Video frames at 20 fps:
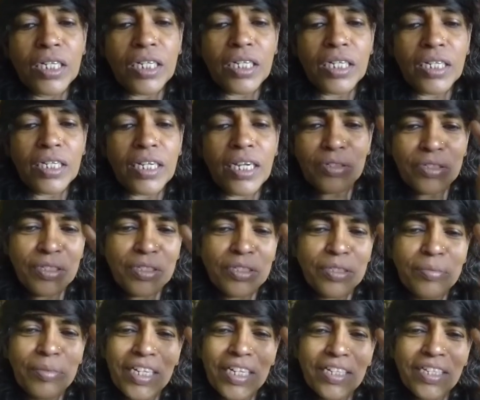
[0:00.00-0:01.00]
India,
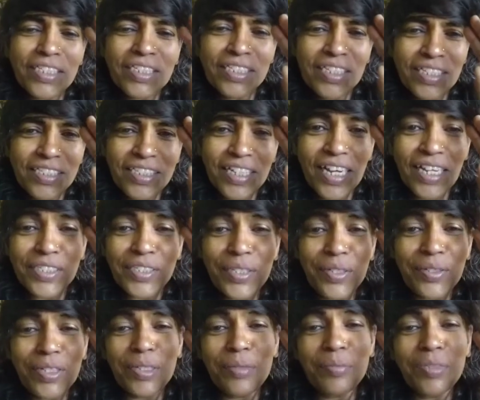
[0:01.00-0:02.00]
Maharashtra, thank
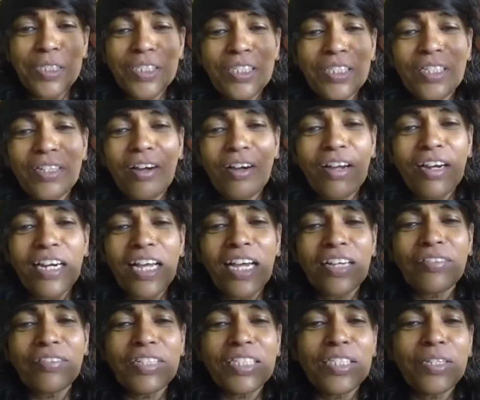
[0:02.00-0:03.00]
you very much, in all
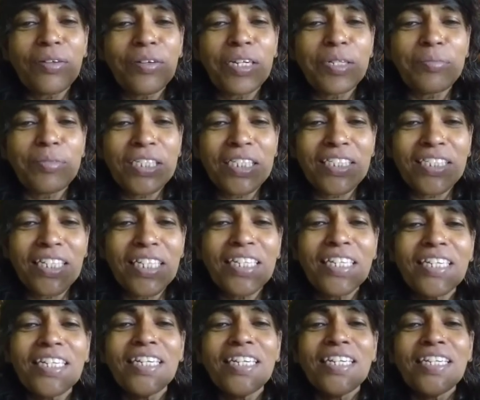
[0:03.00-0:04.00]
languages now I am teaching,
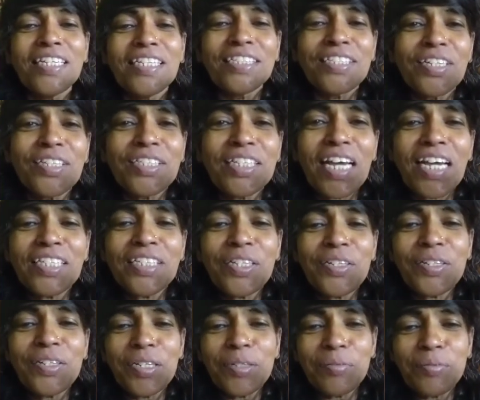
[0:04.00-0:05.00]
so thank
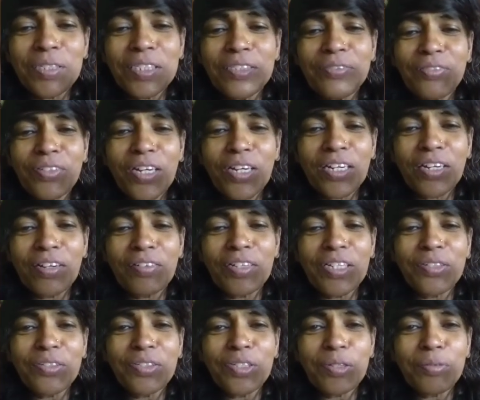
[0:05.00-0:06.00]
you very much for our
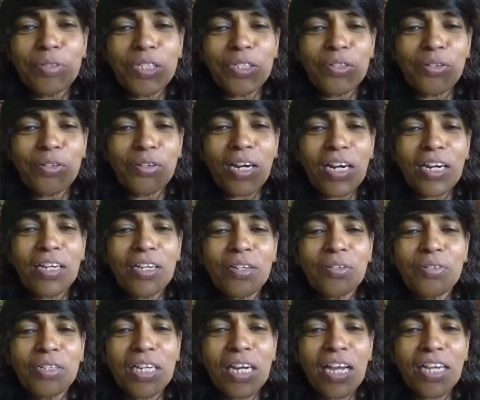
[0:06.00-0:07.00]
YouTube and Google, I
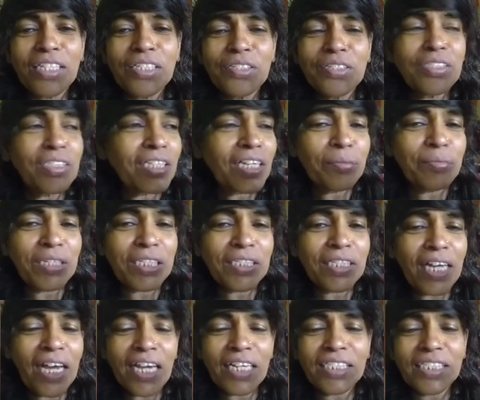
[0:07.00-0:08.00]
would like to say my
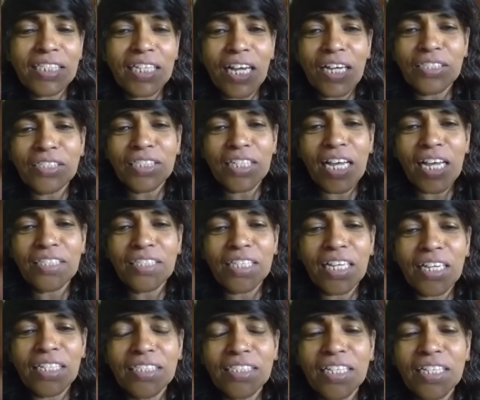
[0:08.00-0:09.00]
thanks, thanks, thanks,
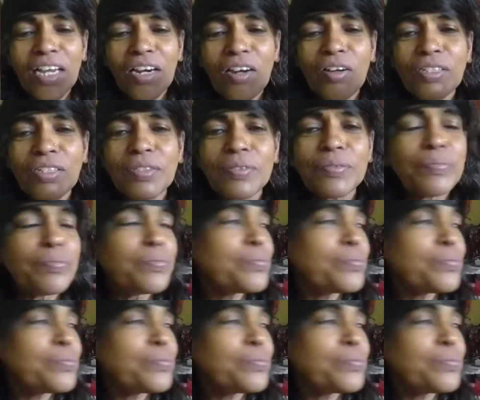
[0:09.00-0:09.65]
thanks a lot.